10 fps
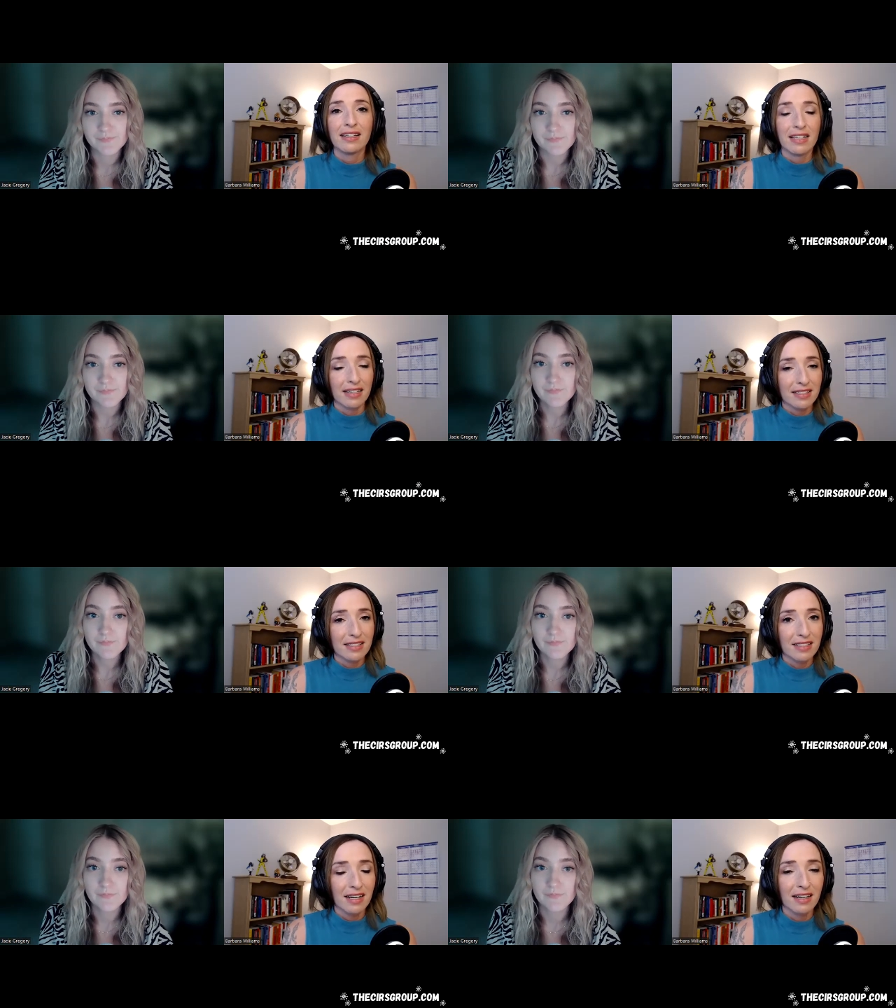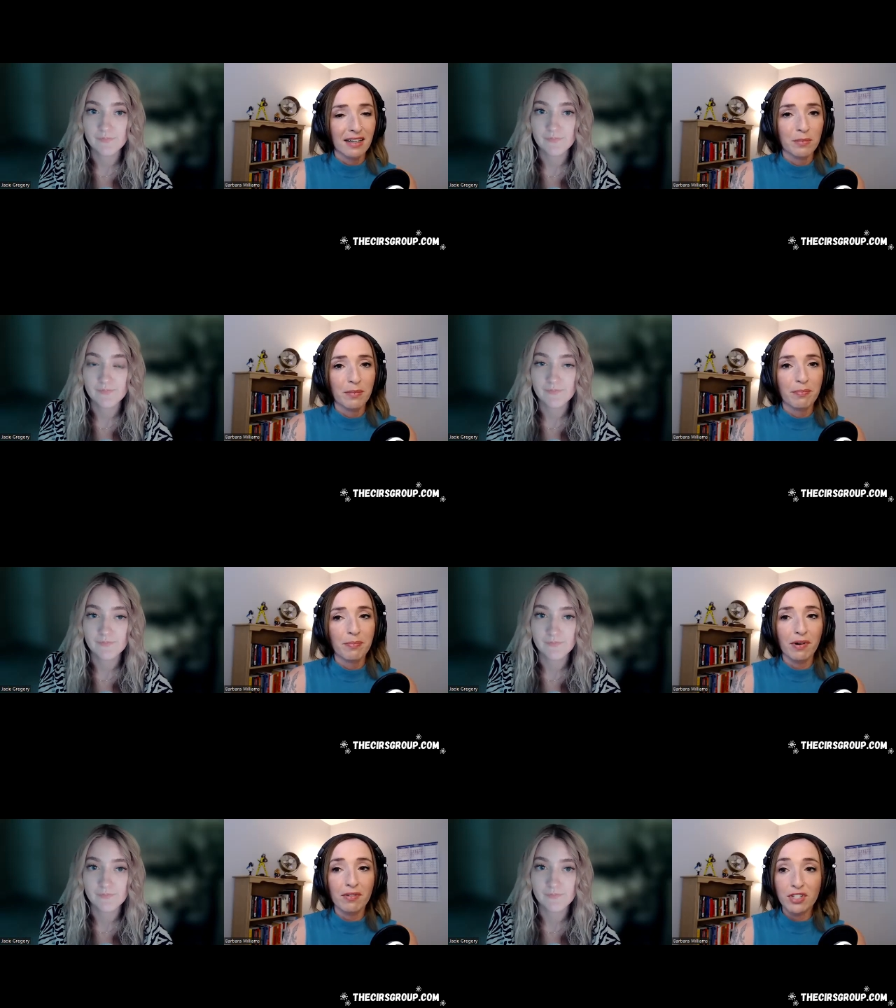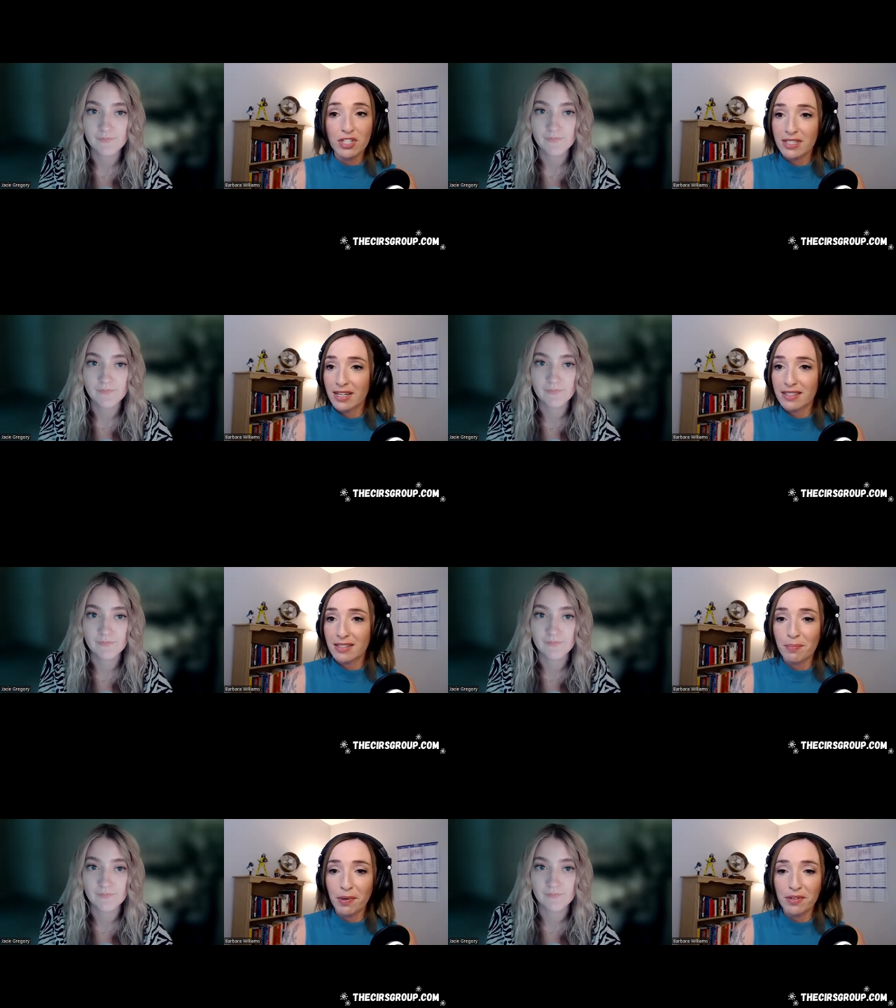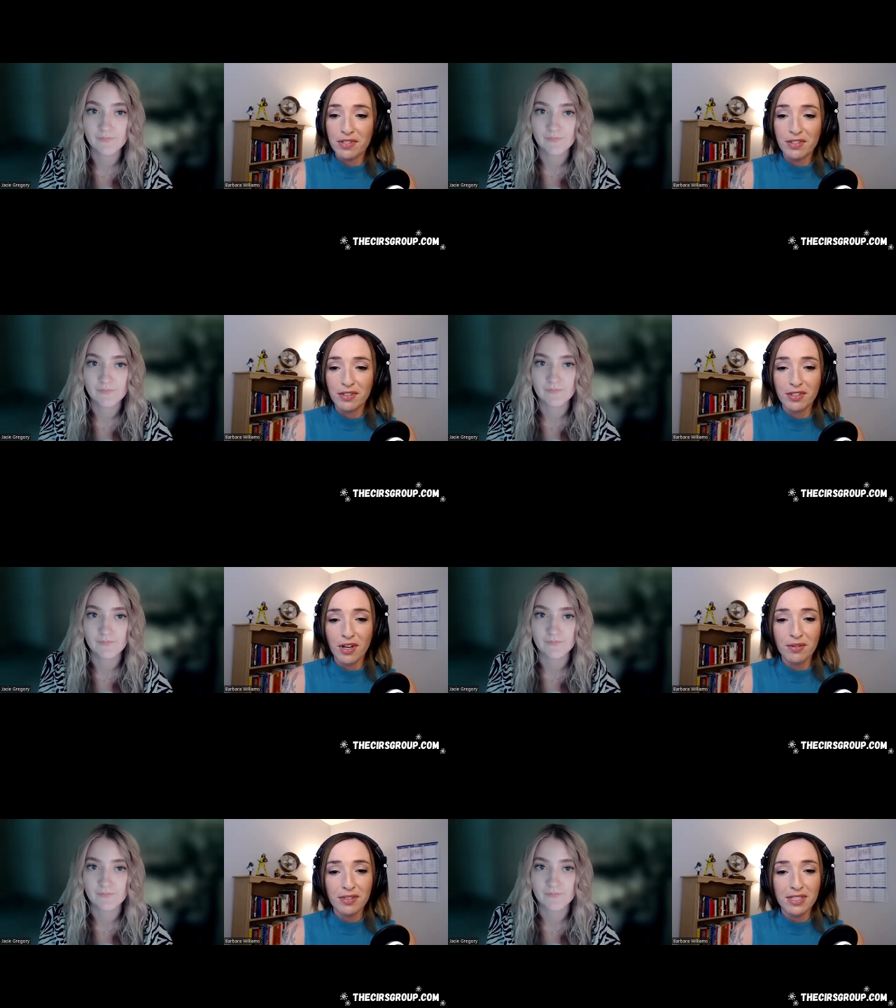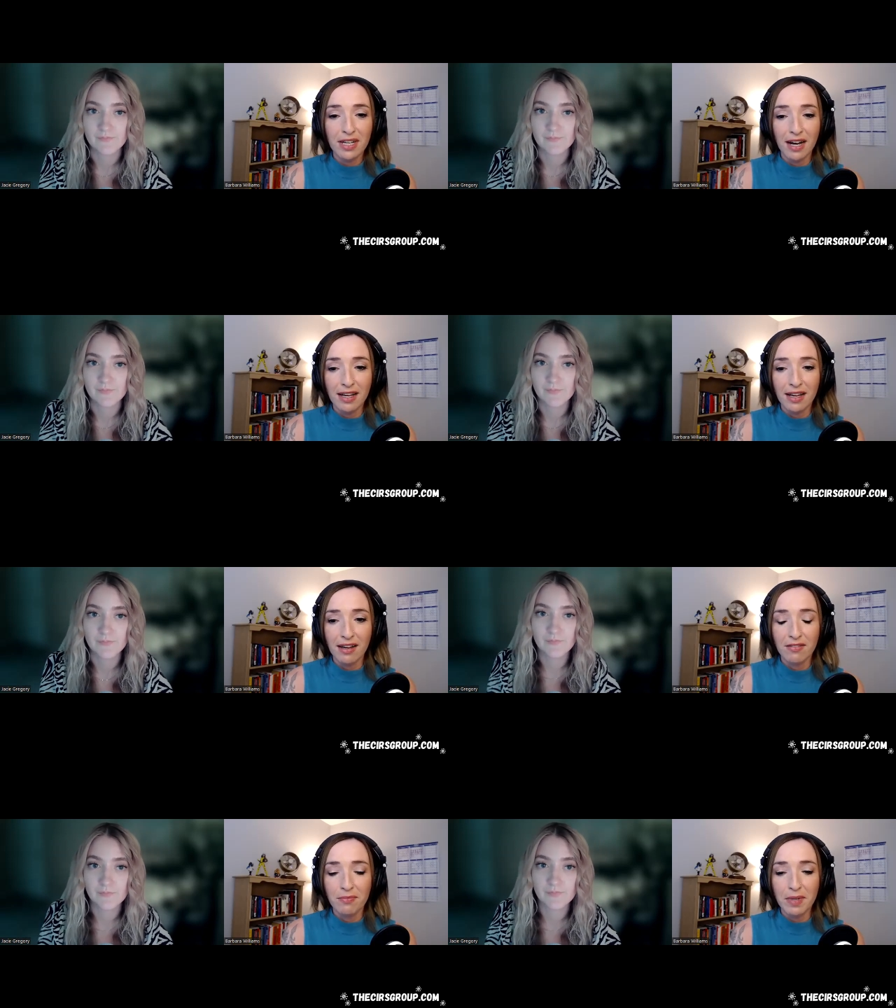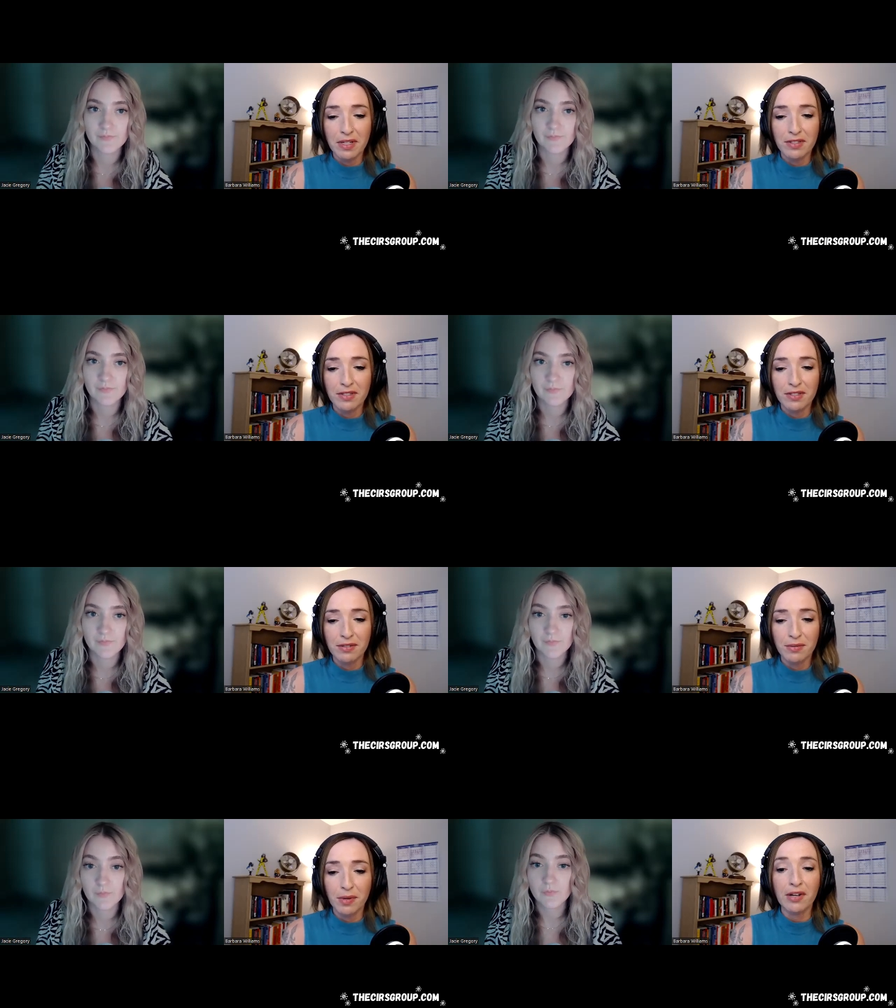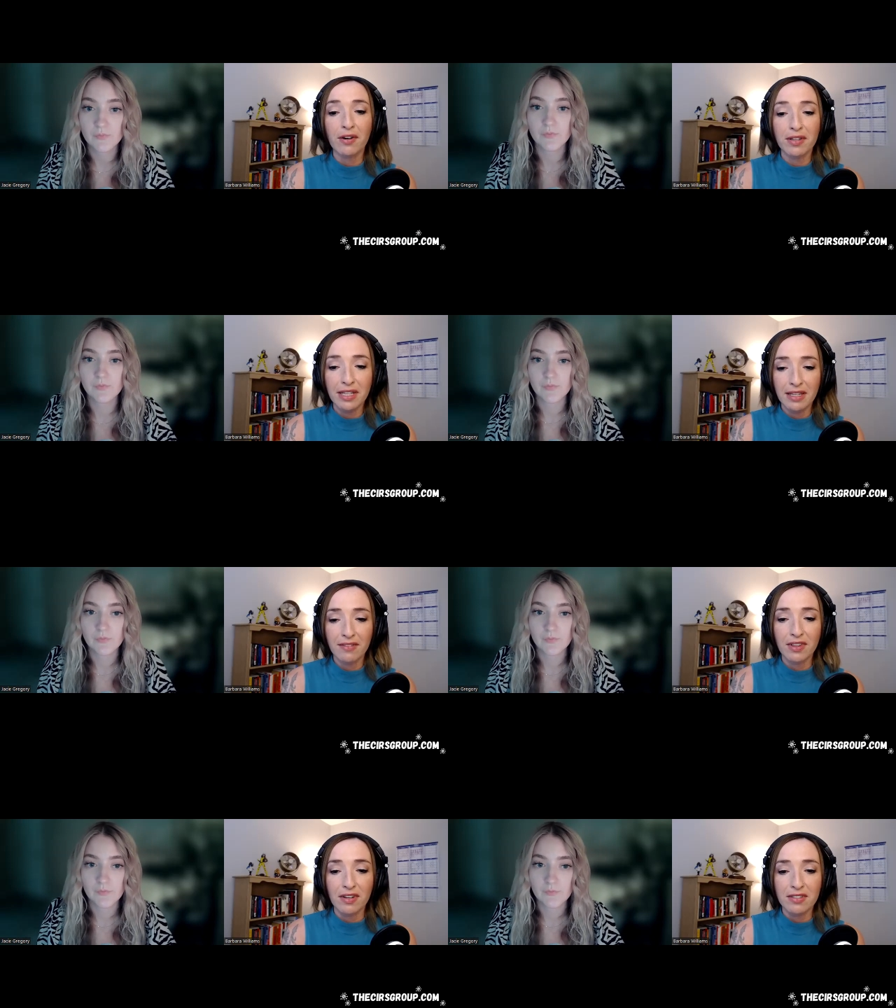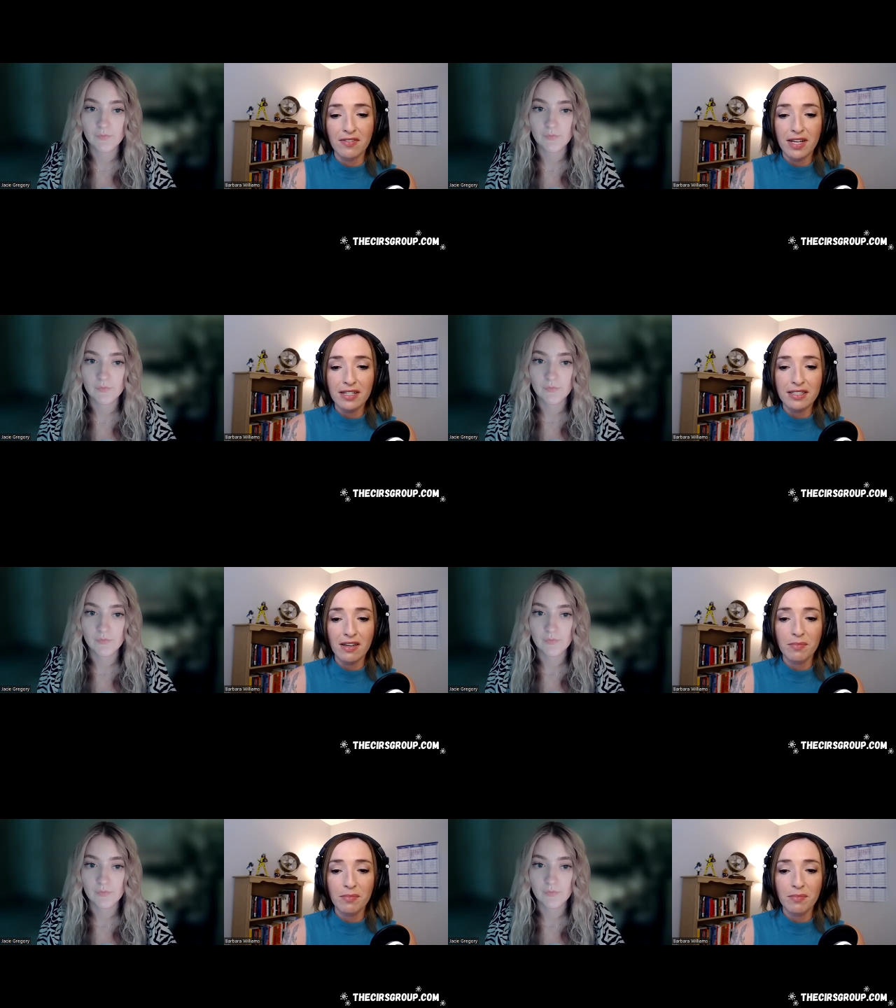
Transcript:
Speaker 1: Yes. Um, per, just as a personal note, I have been to, I currently live in Las Vegas.